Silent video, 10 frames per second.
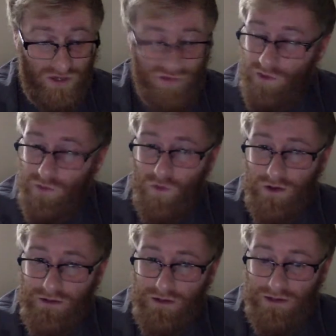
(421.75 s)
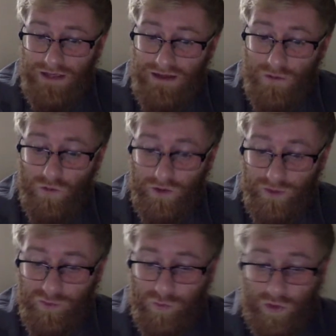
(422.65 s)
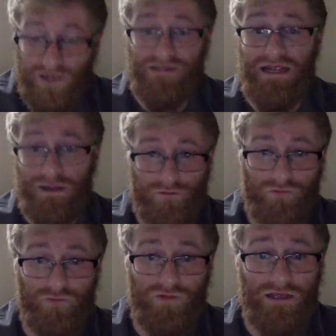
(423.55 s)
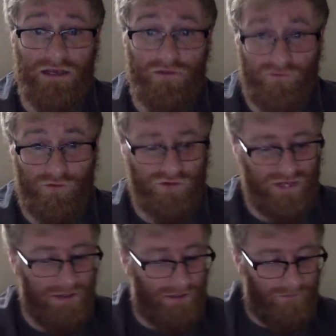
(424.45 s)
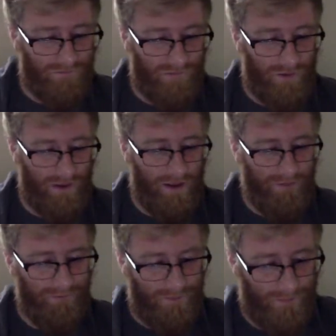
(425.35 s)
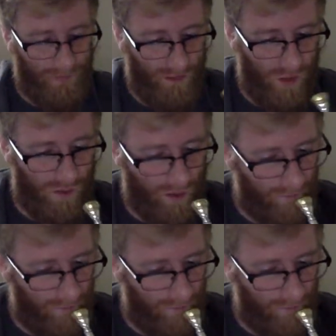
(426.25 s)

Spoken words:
21 again, and we're gonna take through the first ending. Okay, here we go.